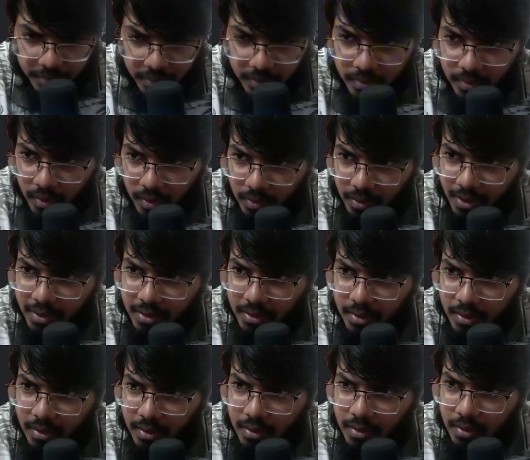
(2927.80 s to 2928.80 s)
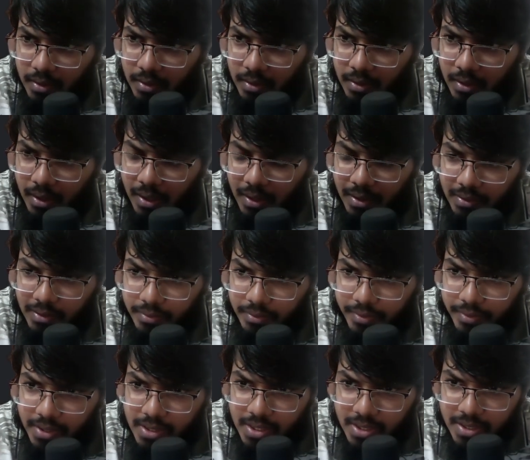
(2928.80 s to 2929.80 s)
All right. Another
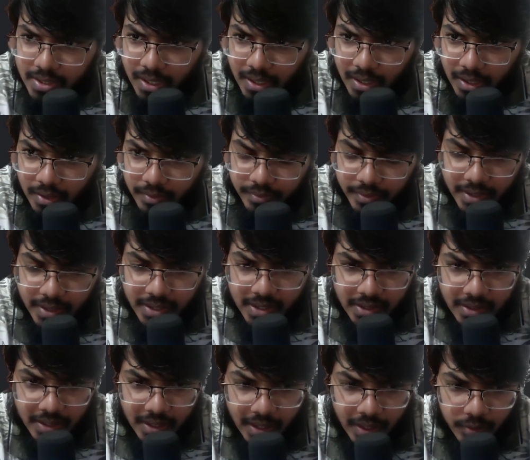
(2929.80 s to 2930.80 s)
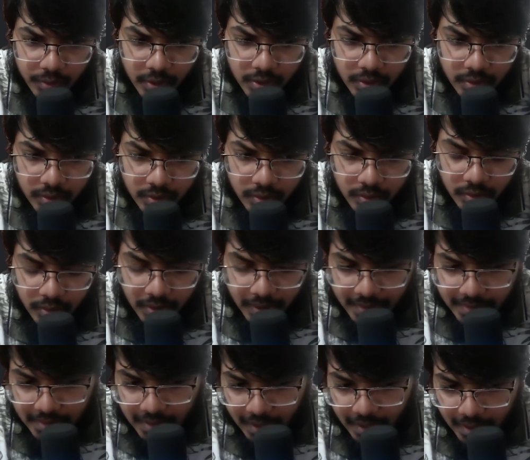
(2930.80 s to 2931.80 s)
feature that I want to do
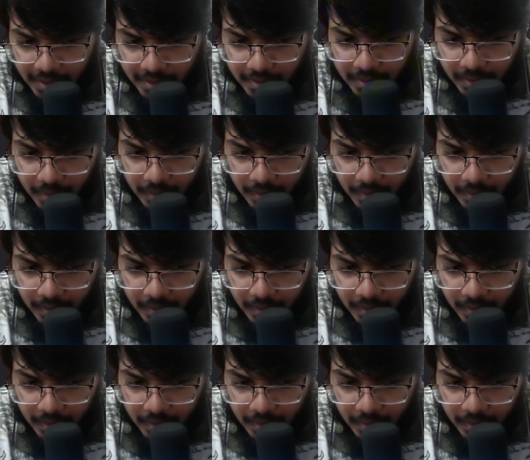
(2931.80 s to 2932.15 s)
is that